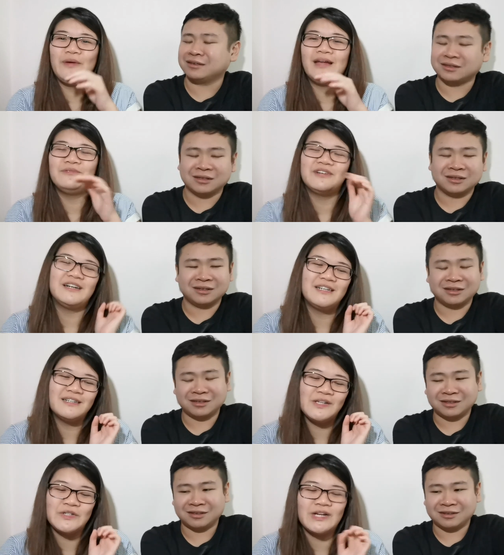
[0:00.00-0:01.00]
Speaker 1: When, when
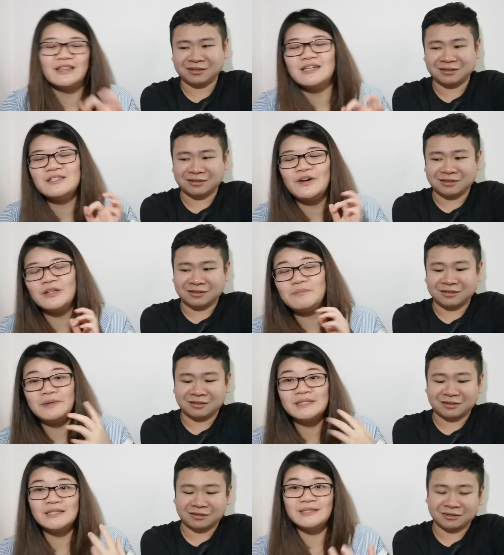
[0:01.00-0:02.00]
the instructors or the
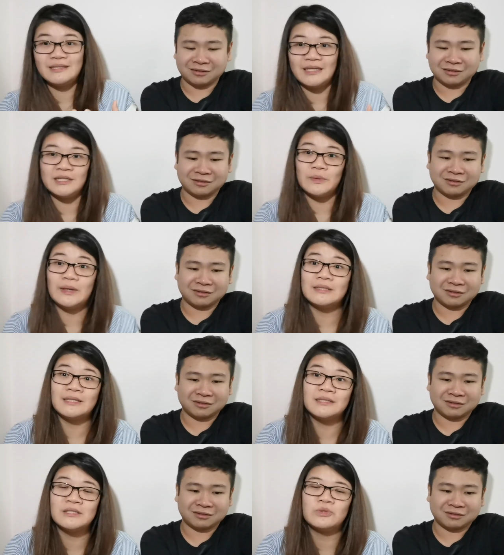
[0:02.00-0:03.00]
person in the
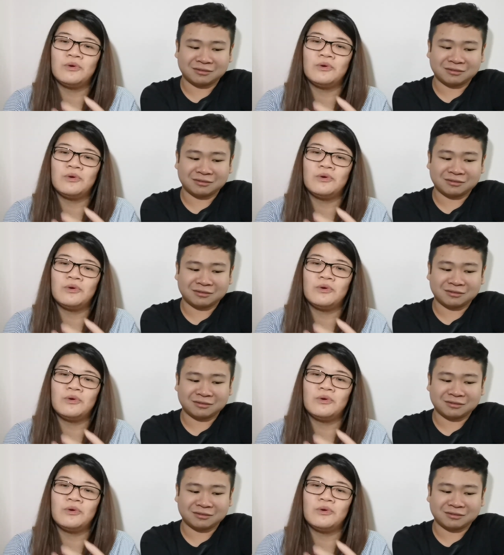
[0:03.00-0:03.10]
wilderness